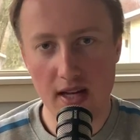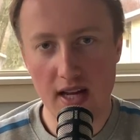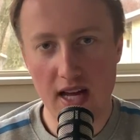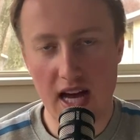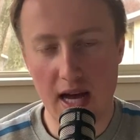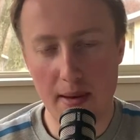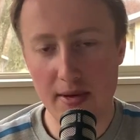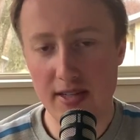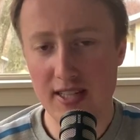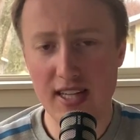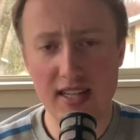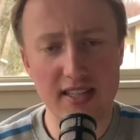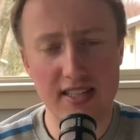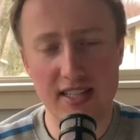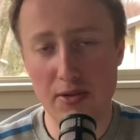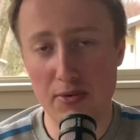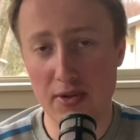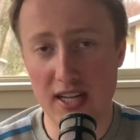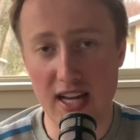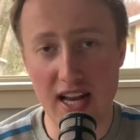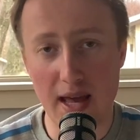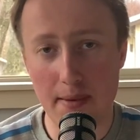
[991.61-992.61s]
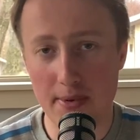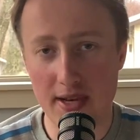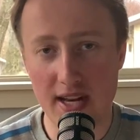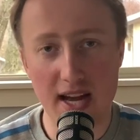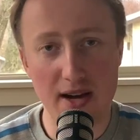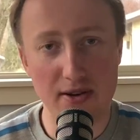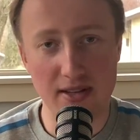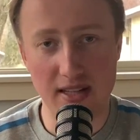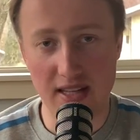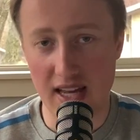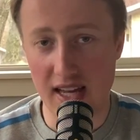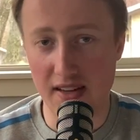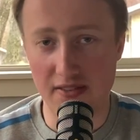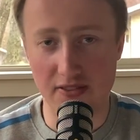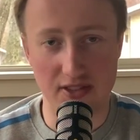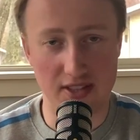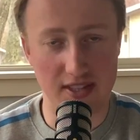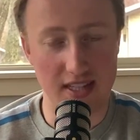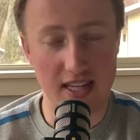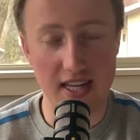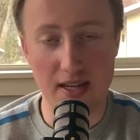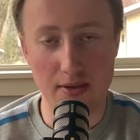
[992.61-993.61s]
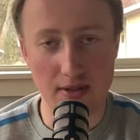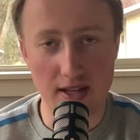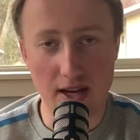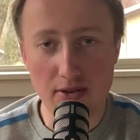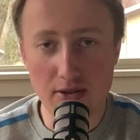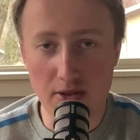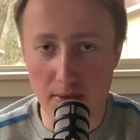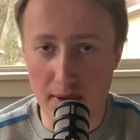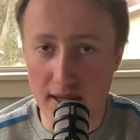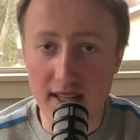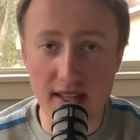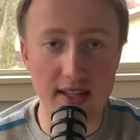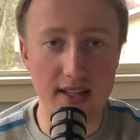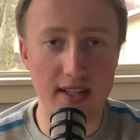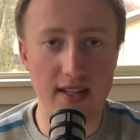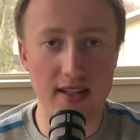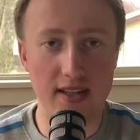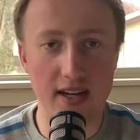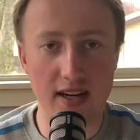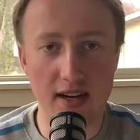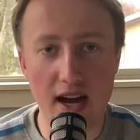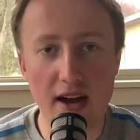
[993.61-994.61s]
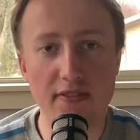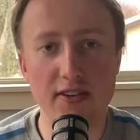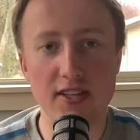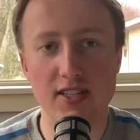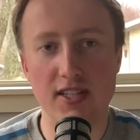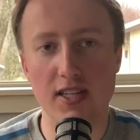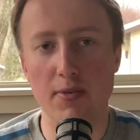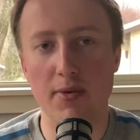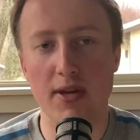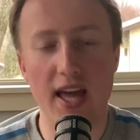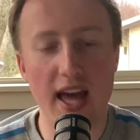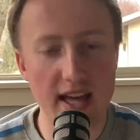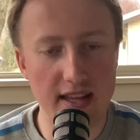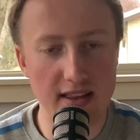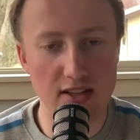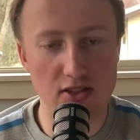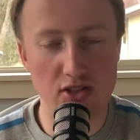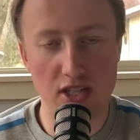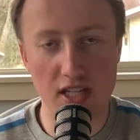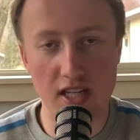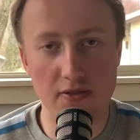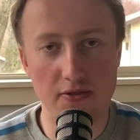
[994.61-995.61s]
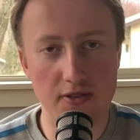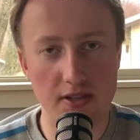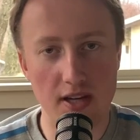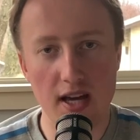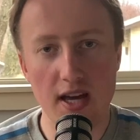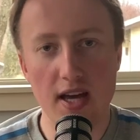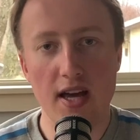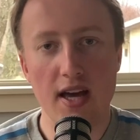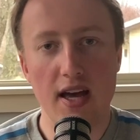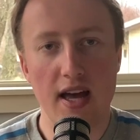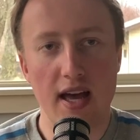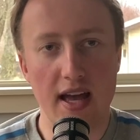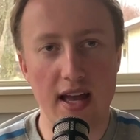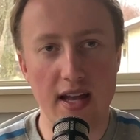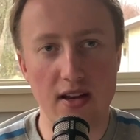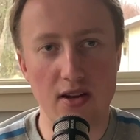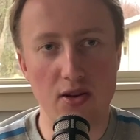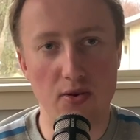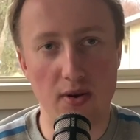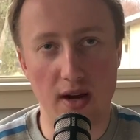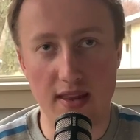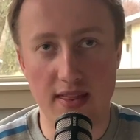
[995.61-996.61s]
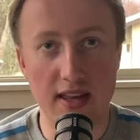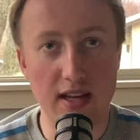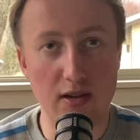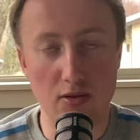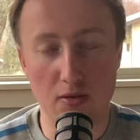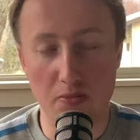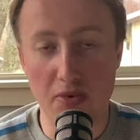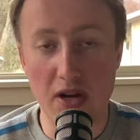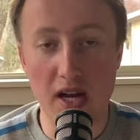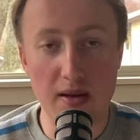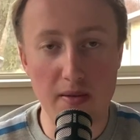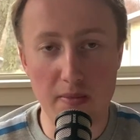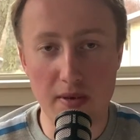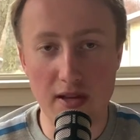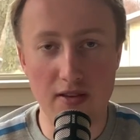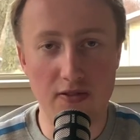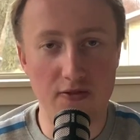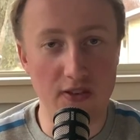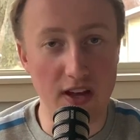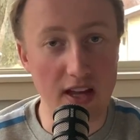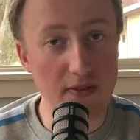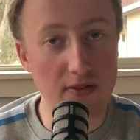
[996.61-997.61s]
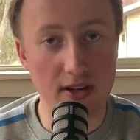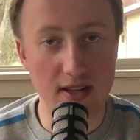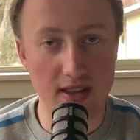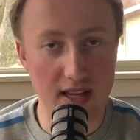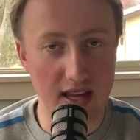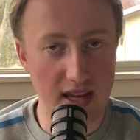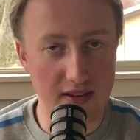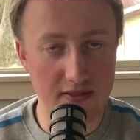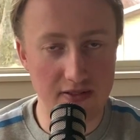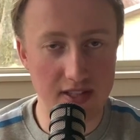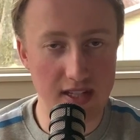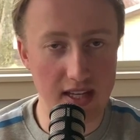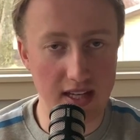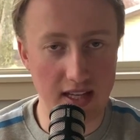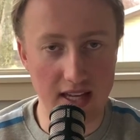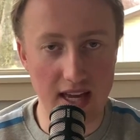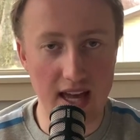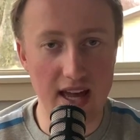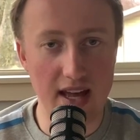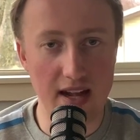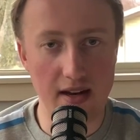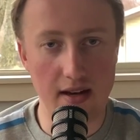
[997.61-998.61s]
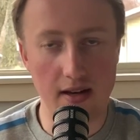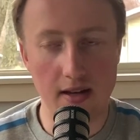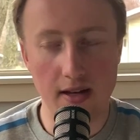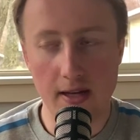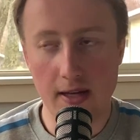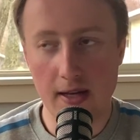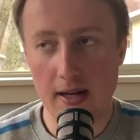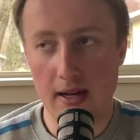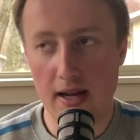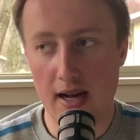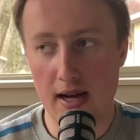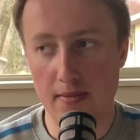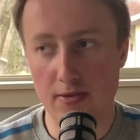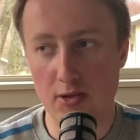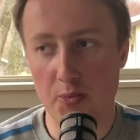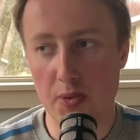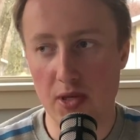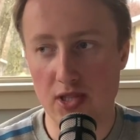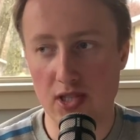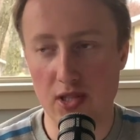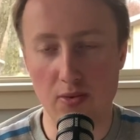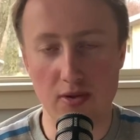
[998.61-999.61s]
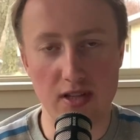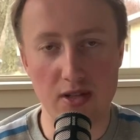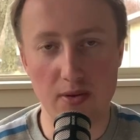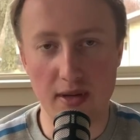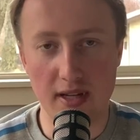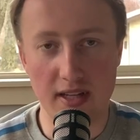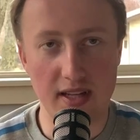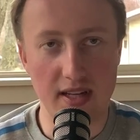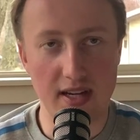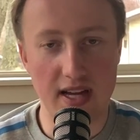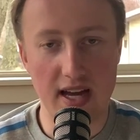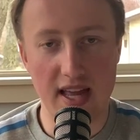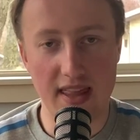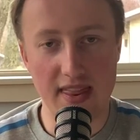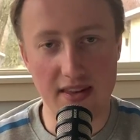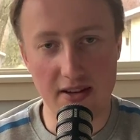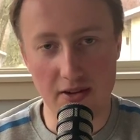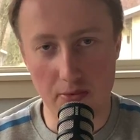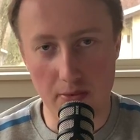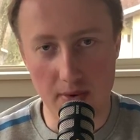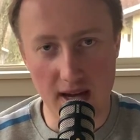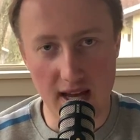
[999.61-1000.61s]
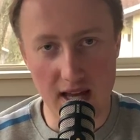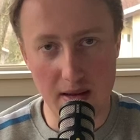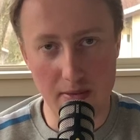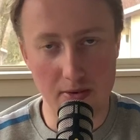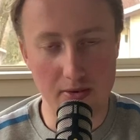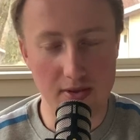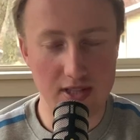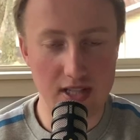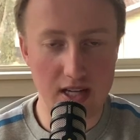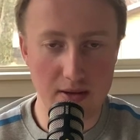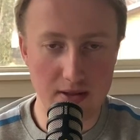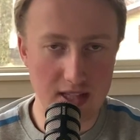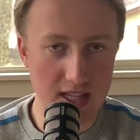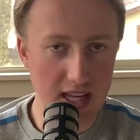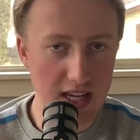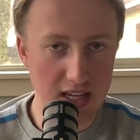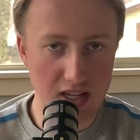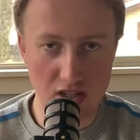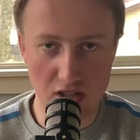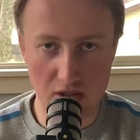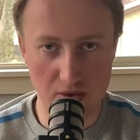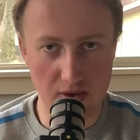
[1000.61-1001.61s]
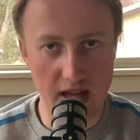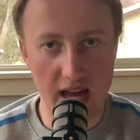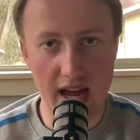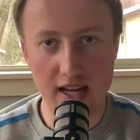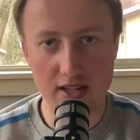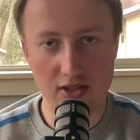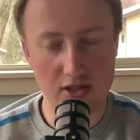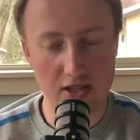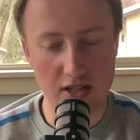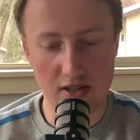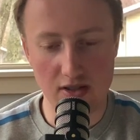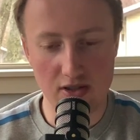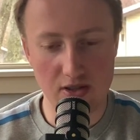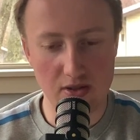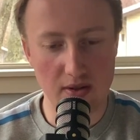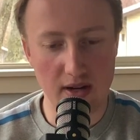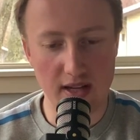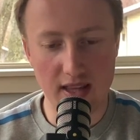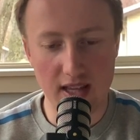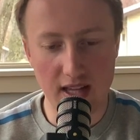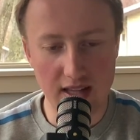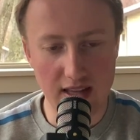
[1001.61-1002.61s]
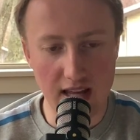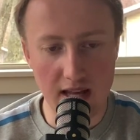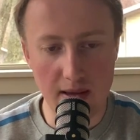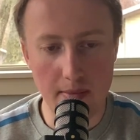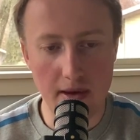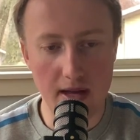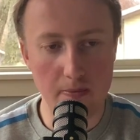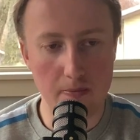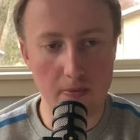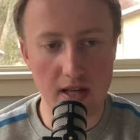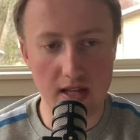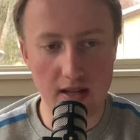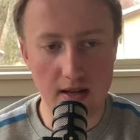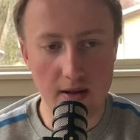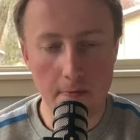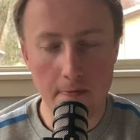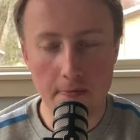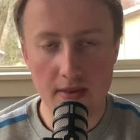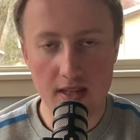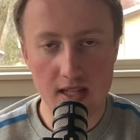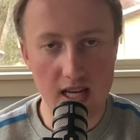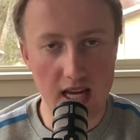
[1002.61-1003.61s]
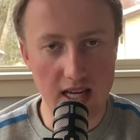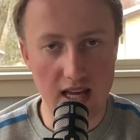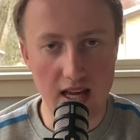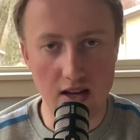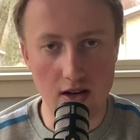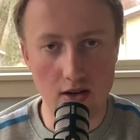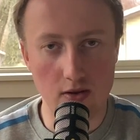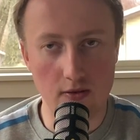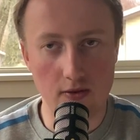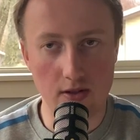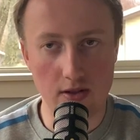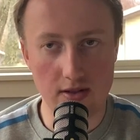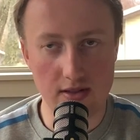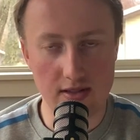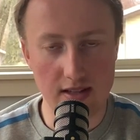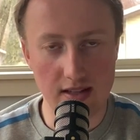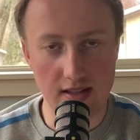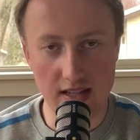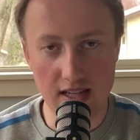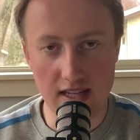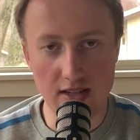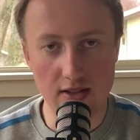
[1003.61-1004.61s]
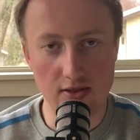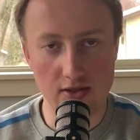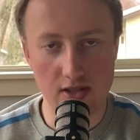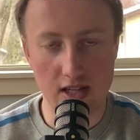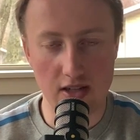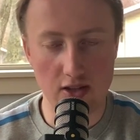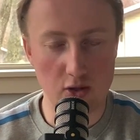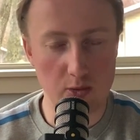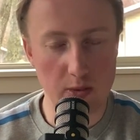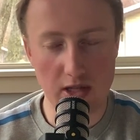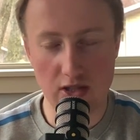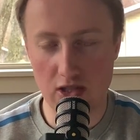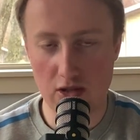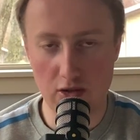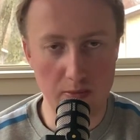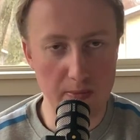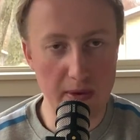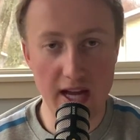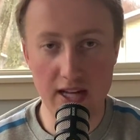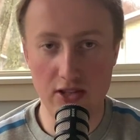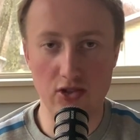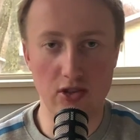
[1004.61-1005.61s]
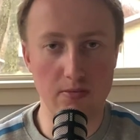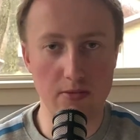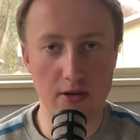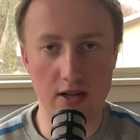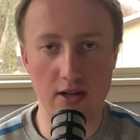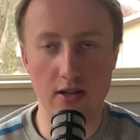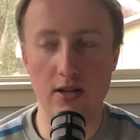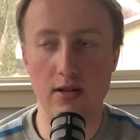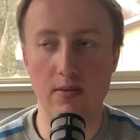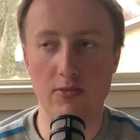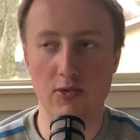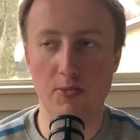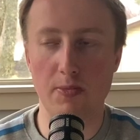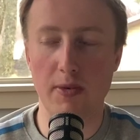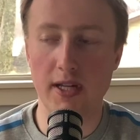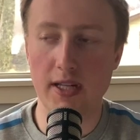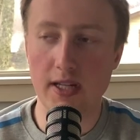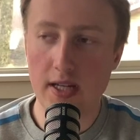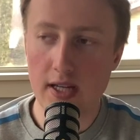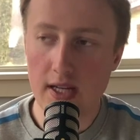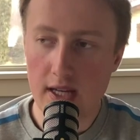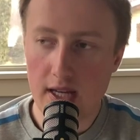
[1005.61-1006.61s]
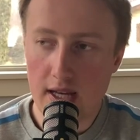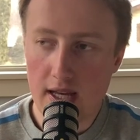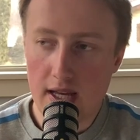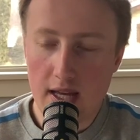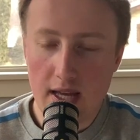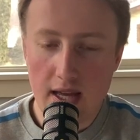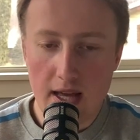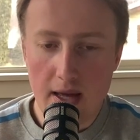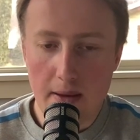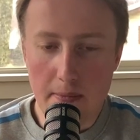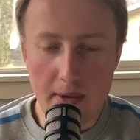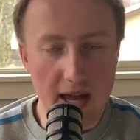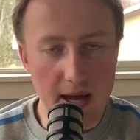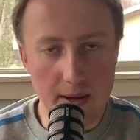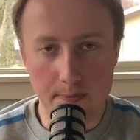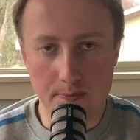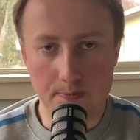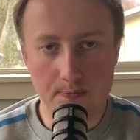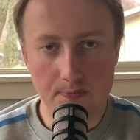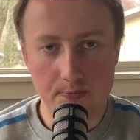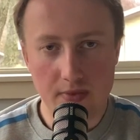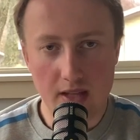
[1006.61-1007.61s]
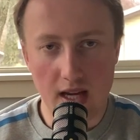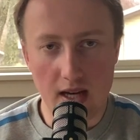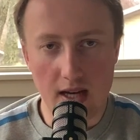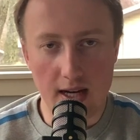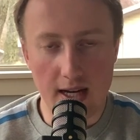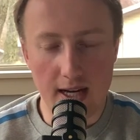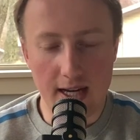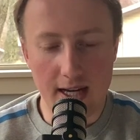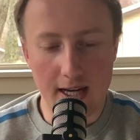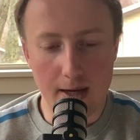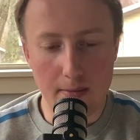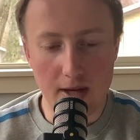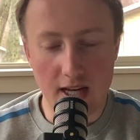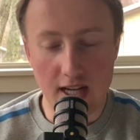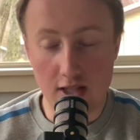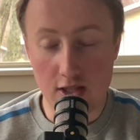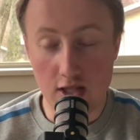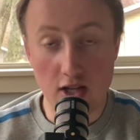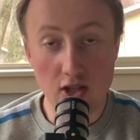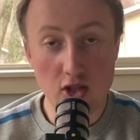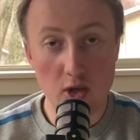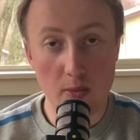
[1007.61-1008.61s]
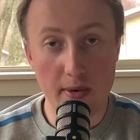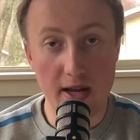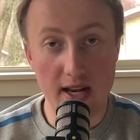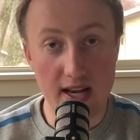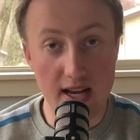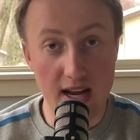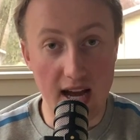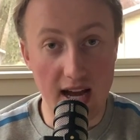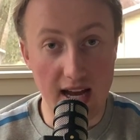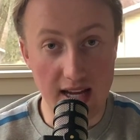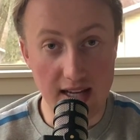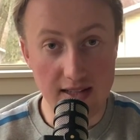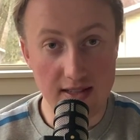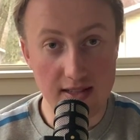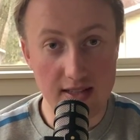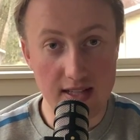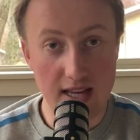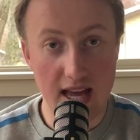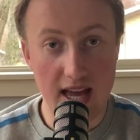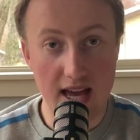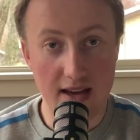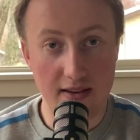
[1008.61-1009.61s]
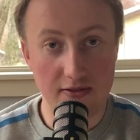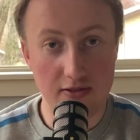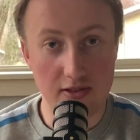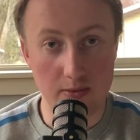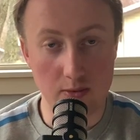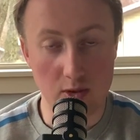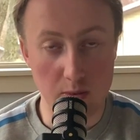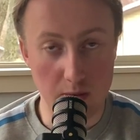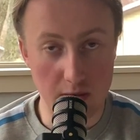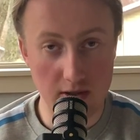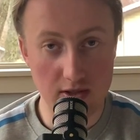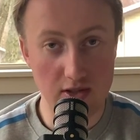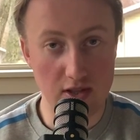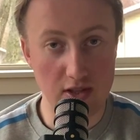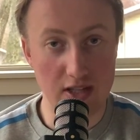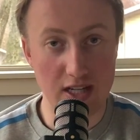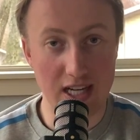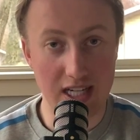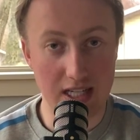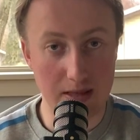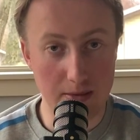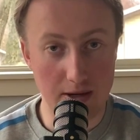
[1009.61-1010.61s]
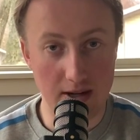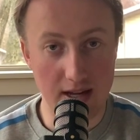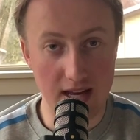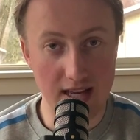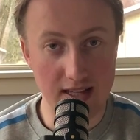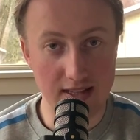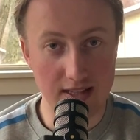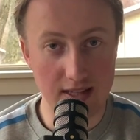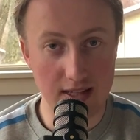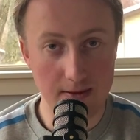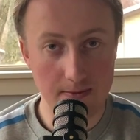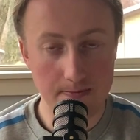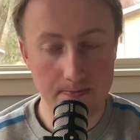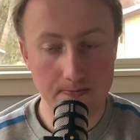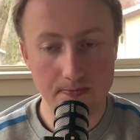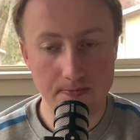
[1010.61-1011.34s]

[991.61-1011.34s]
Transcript: I'm excited to see what can happen now in the AFC without New England in there. Obviously, we had the Chiefs, and who I think will probably be the favorite in the AFC again, um, especially with New England not in their way. But we saw what they could do last year, so I think they might be taking over as the leaders here, especially with Patrick Mahomes. But man, um, and it's also been nice to have some sports to talk about, hasn't it?